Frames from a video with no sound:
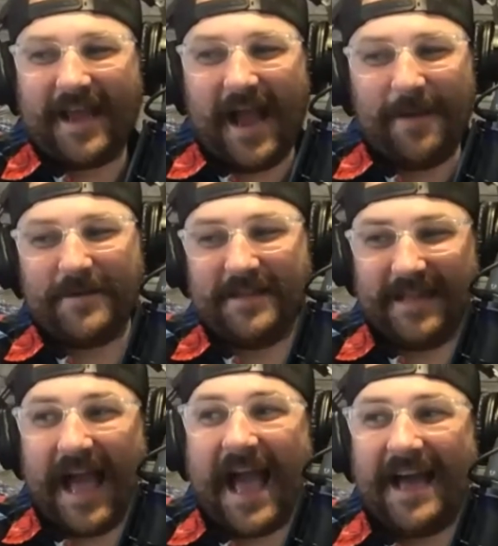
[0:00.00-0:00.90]
I'm
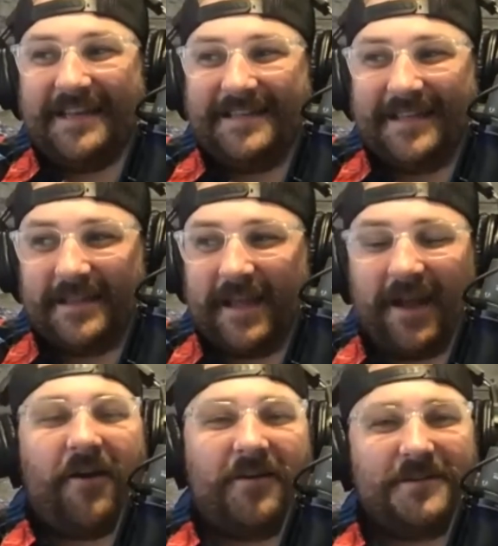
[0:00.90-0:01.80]
glad that they
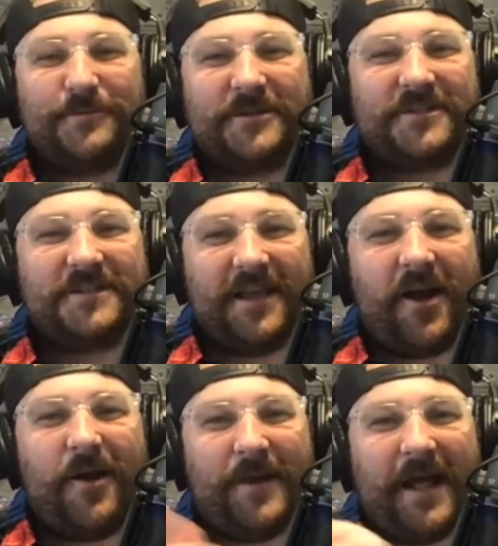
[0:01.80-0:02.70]
are as much as they
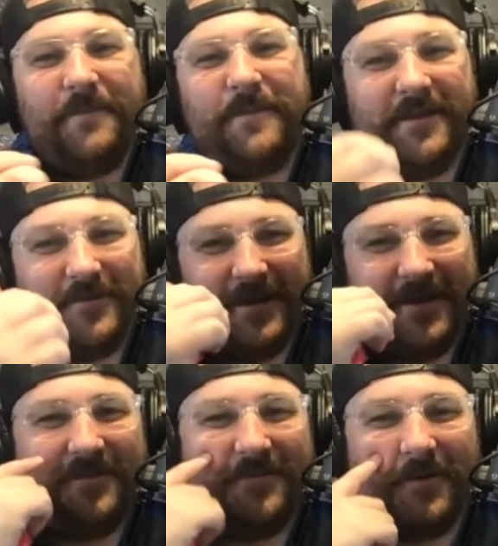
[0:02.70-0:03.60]
are, but I'd pay
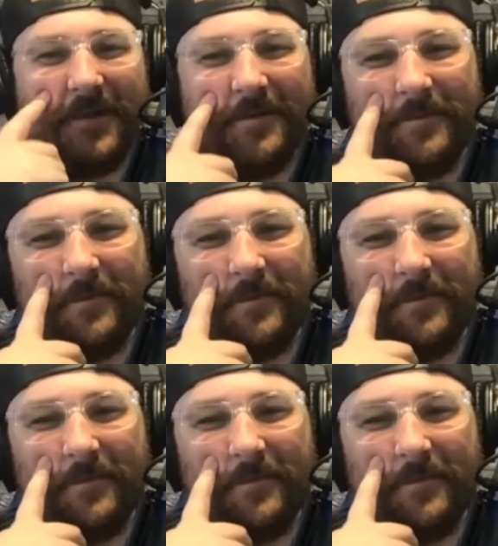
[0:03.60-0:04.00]
$300 for them.